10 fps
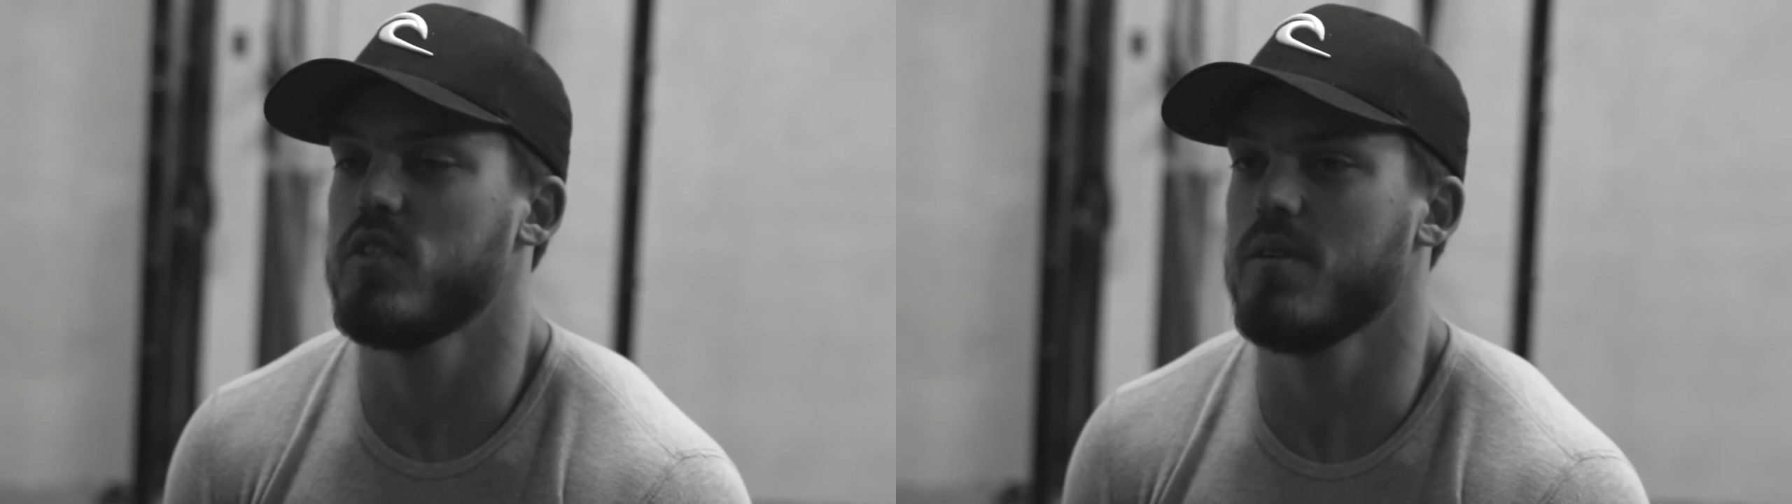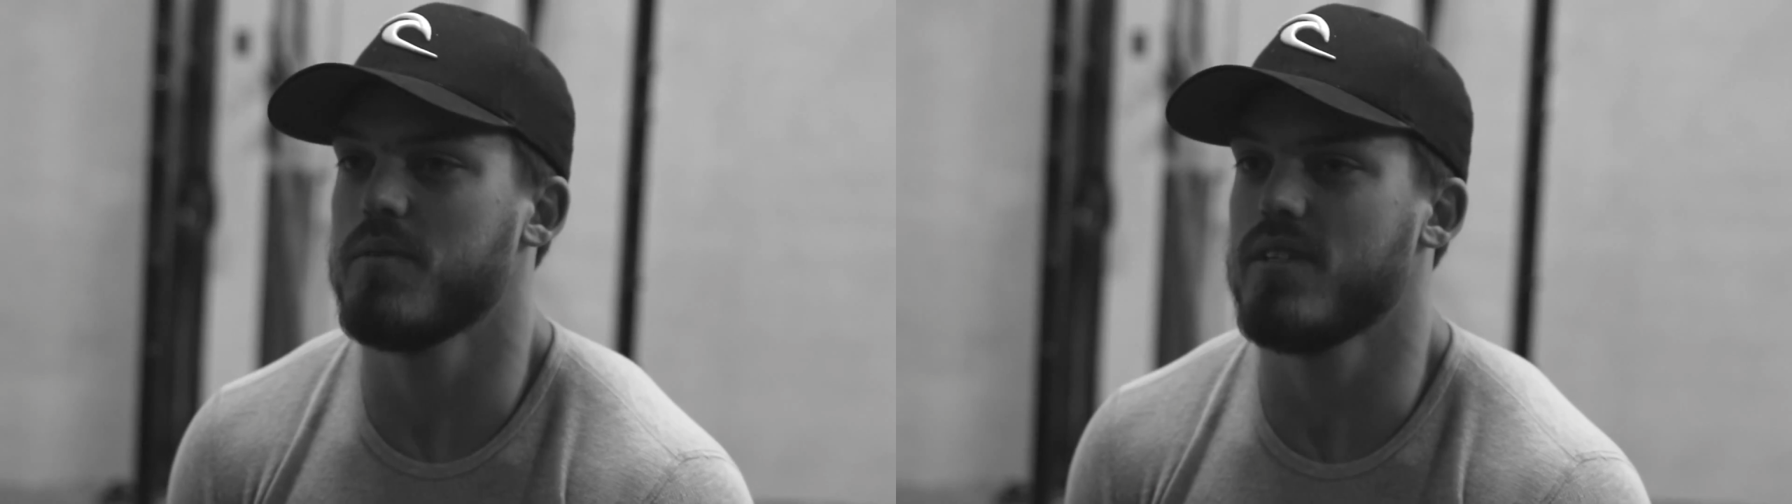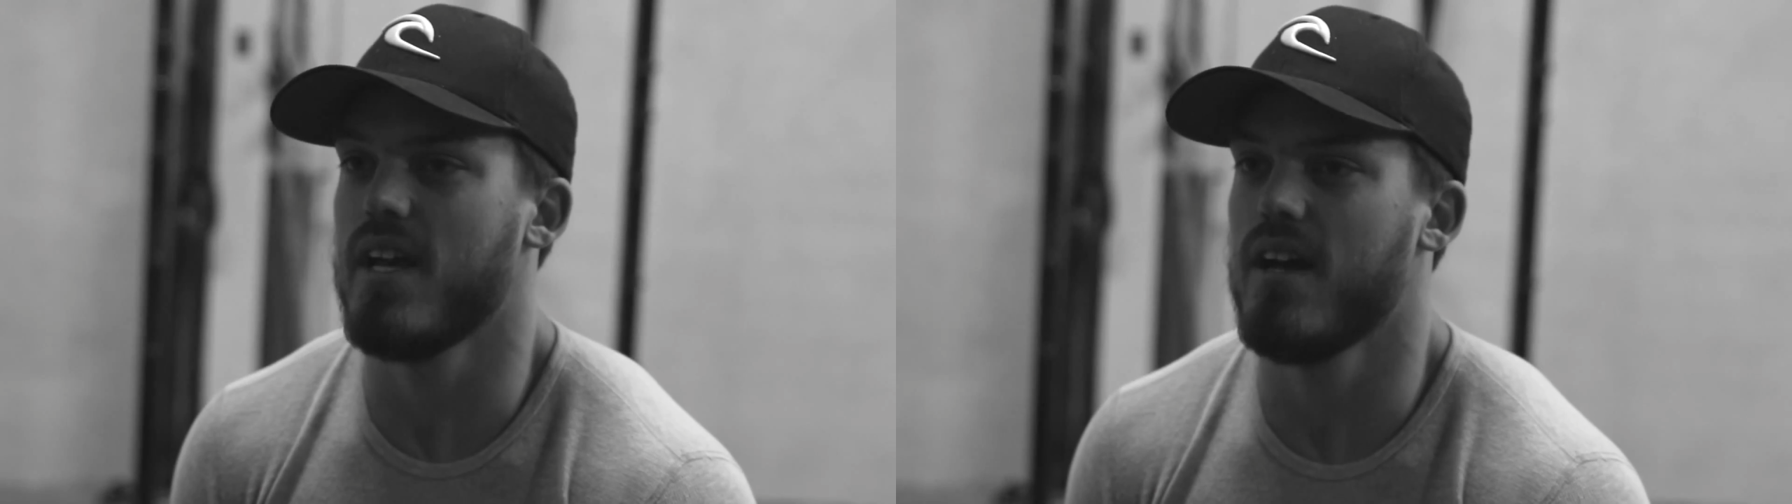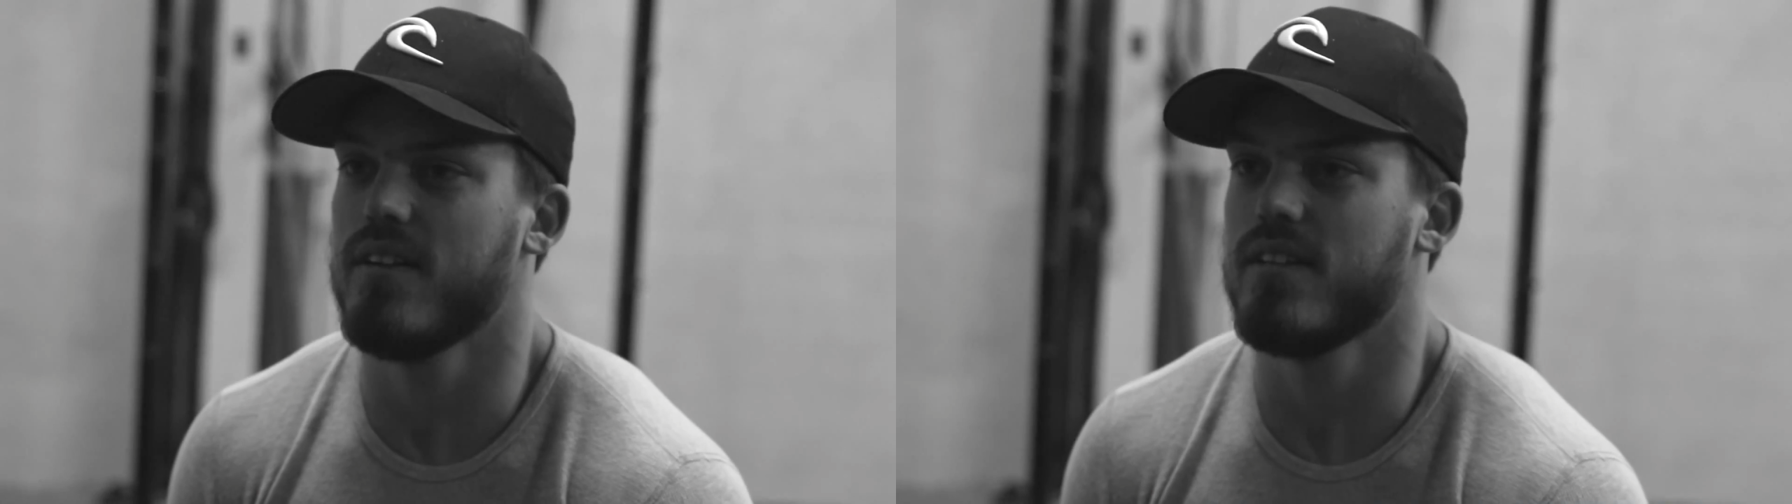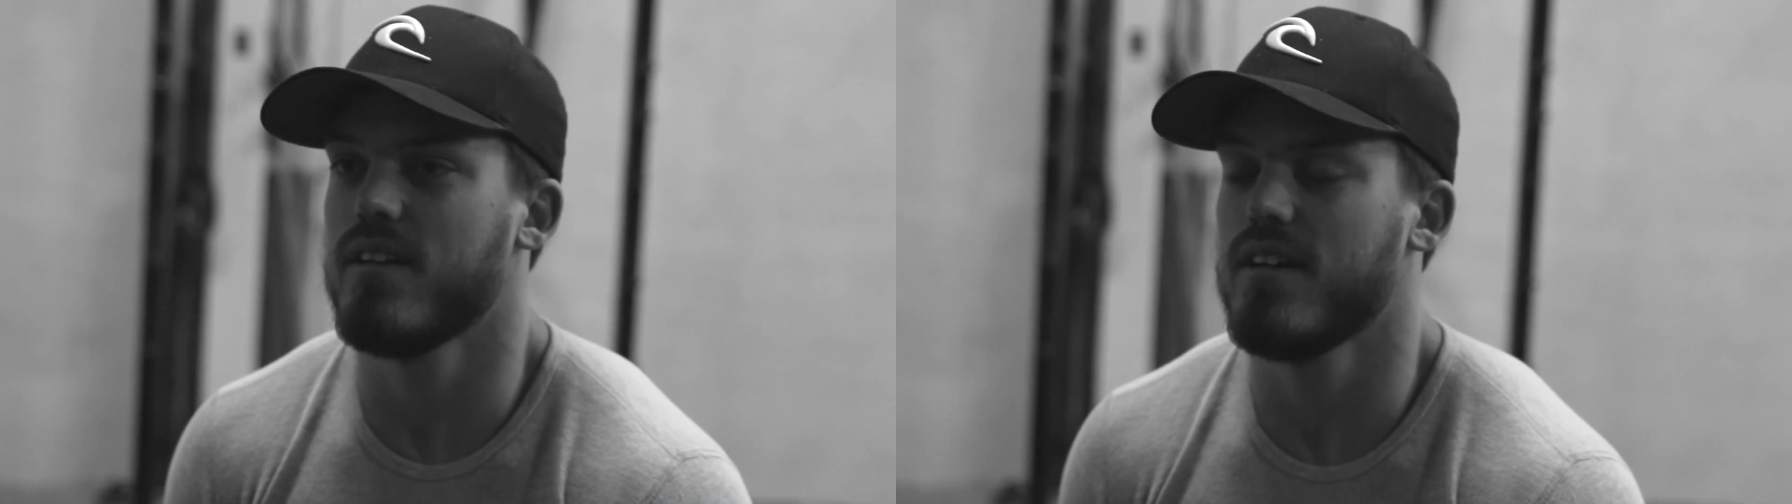chips are
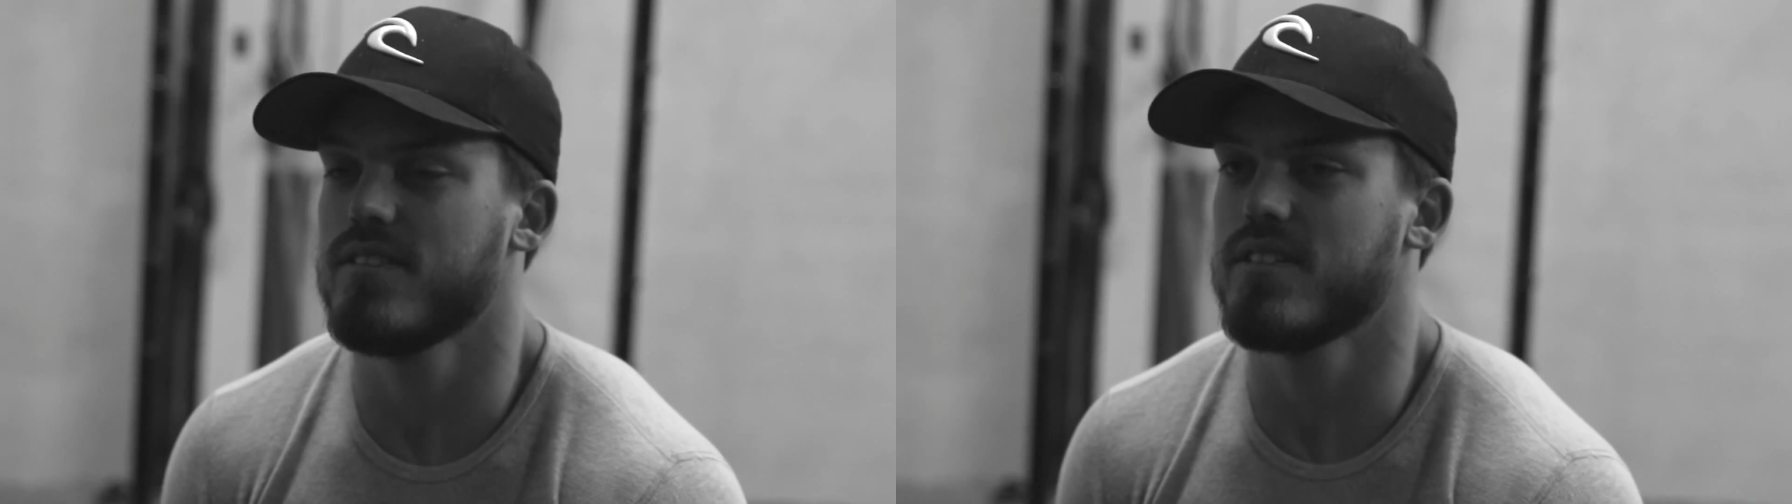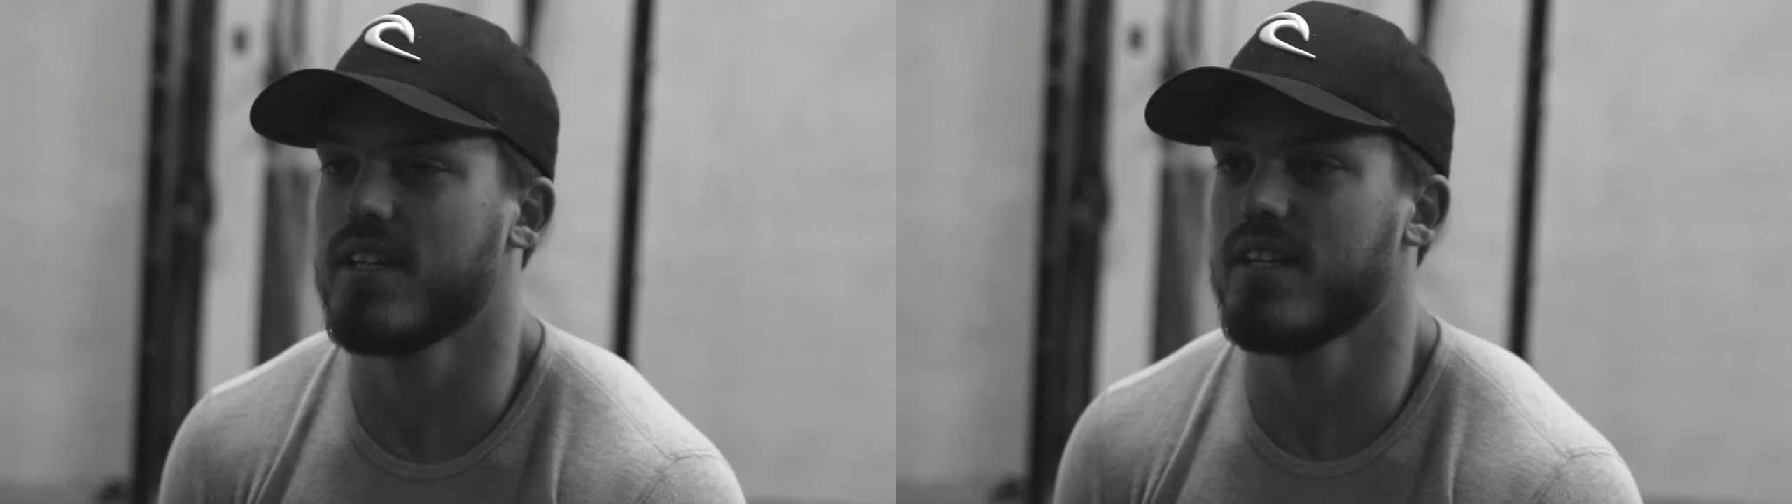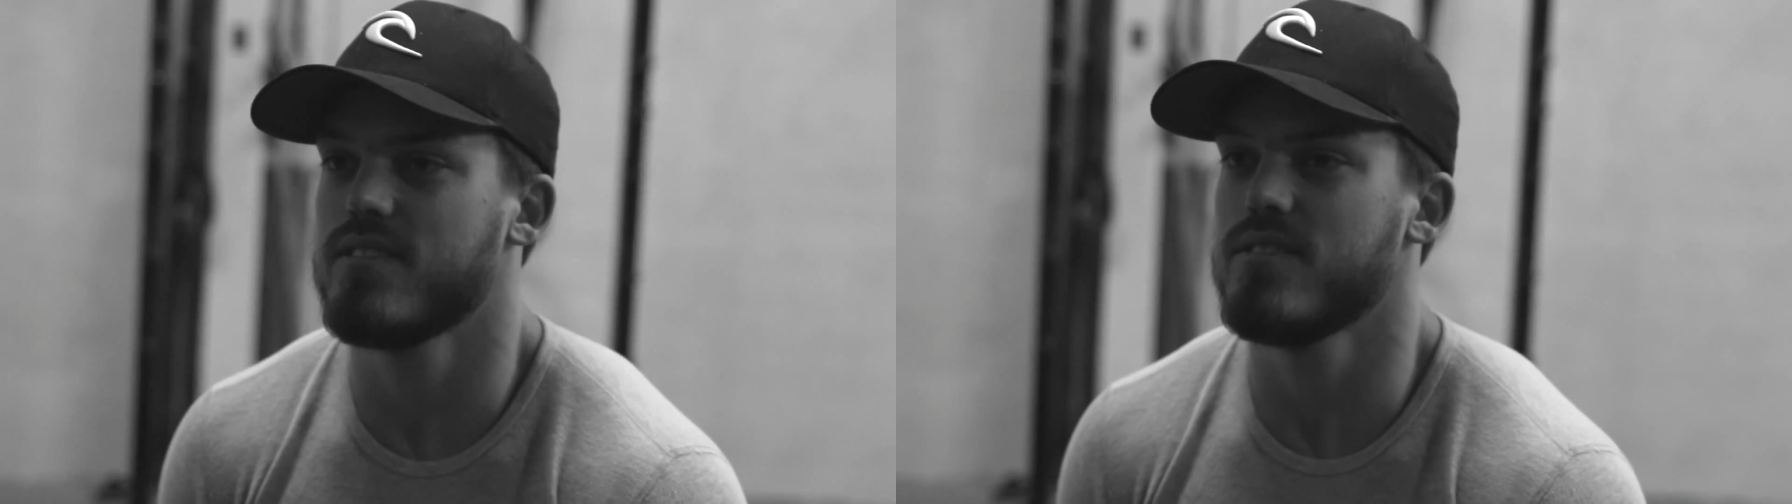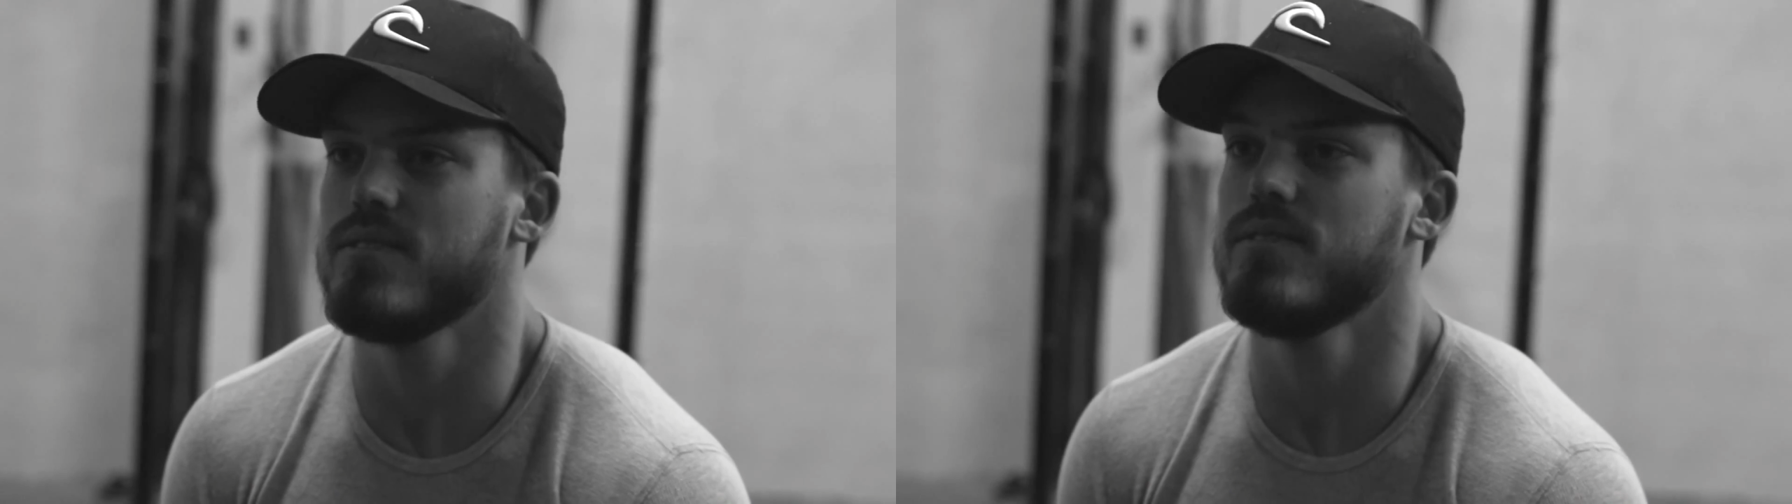down and the odds are against you,